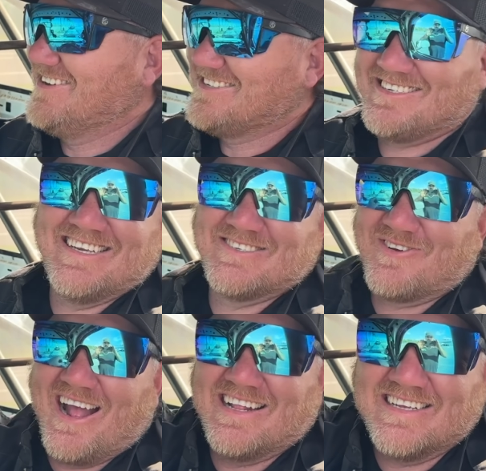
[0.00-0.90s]
She's
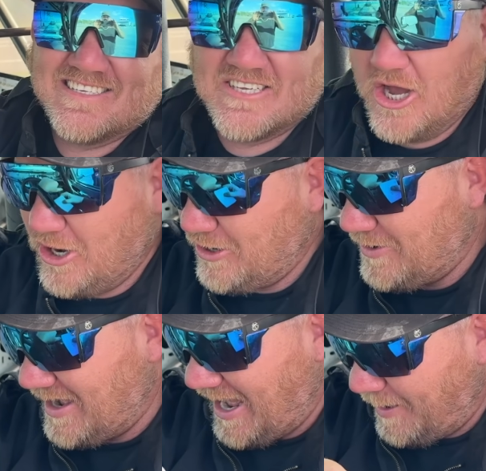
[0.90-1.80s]
ready. So
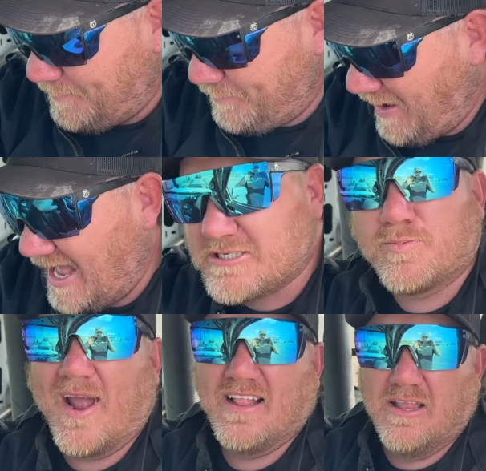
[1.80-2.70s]
I
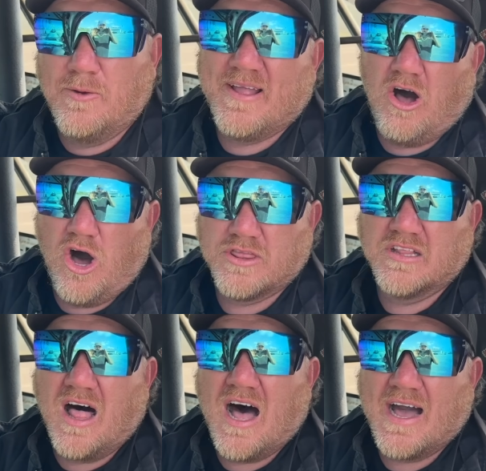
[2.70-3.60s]
sprayed a little bit on the
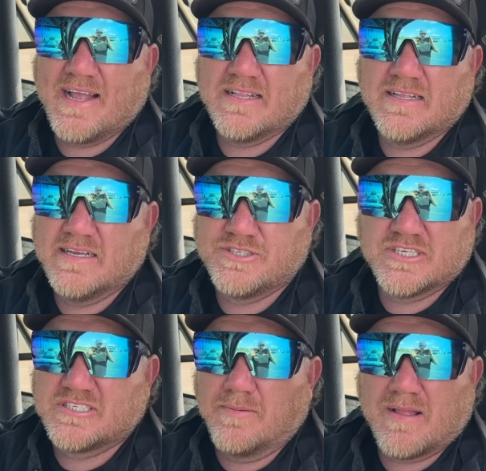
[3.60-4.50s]
line. It's
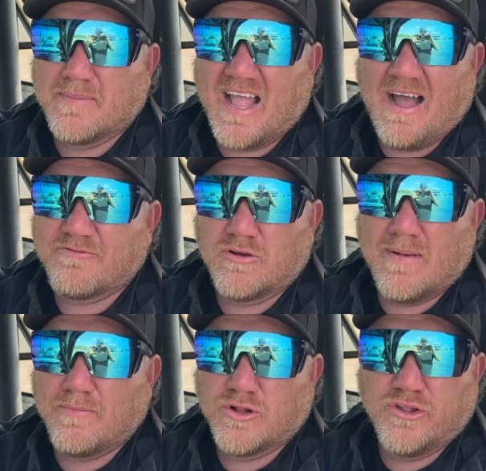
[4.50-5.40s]
just something I'm going to have to
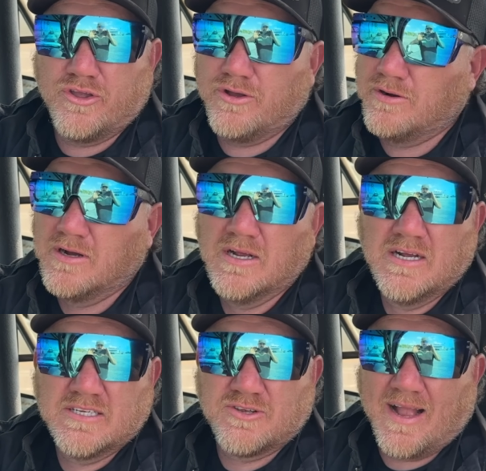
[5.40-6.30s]
remember to do
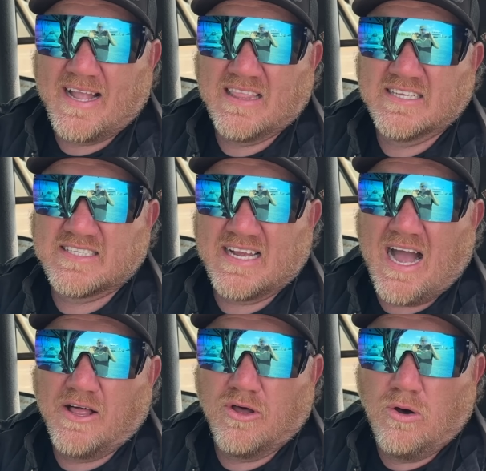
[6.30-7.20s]
so I can get this thing
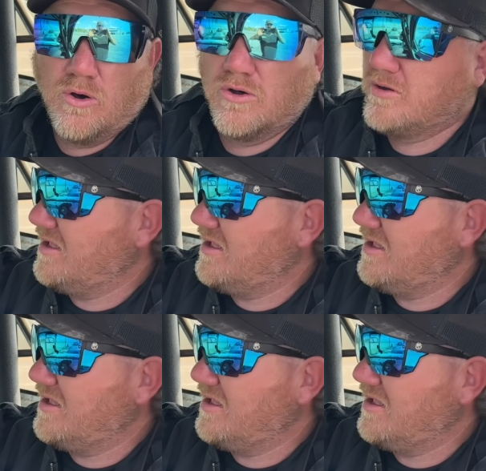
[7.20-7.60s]
out of the hole.